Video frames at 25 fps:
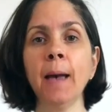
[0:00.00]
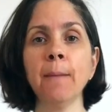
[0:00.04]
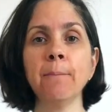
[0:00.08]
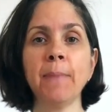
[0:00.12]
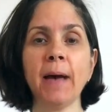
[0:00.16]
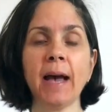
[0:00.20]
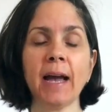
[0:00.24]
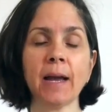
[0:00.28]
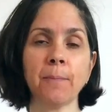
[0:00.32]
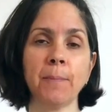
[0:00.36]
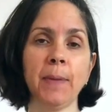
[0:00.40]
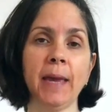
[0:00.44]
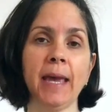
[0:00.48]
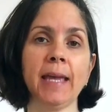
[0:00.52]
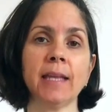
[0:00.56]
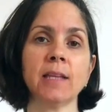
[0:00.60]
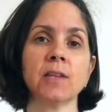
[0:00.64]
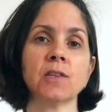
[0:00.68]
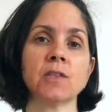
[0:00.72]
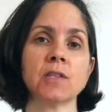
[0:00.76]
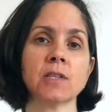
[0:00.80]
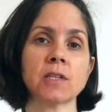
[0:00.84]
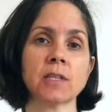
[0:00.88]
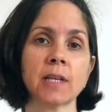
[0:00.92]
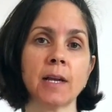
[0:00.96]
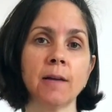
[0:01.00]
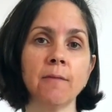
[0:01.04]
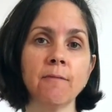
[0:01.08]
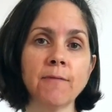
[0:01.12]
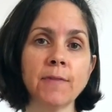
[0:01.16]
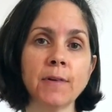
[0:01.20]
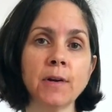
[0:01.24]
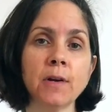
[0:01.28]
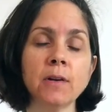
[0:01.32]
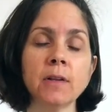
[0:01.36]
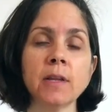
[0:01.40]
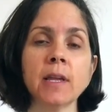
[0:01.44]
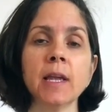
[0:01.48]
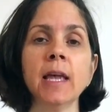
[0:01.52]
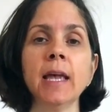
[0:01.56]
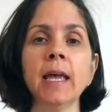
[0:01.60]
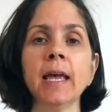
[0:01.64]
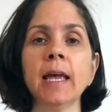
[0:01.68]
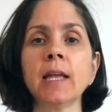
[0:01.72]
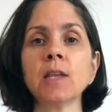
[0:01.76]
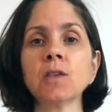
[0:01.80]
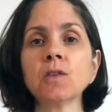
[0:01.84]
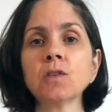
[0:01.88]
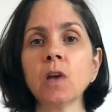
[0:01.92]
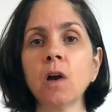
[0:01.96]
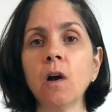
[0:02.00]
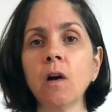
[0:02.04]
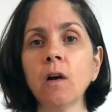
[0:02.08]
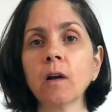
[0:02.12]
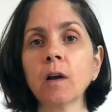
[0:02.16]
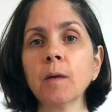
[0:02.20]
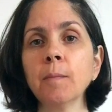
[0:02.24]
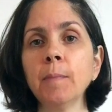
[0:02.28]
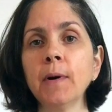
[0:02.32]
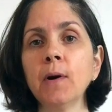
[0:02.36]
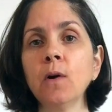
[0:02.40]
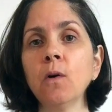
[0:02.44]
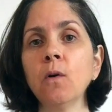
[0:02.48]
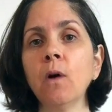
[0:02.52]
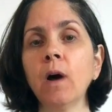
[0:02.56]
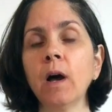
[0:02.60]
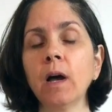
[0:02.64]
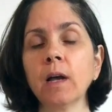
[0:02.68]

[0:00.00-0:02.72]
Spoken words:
back pain and discomfort and talk about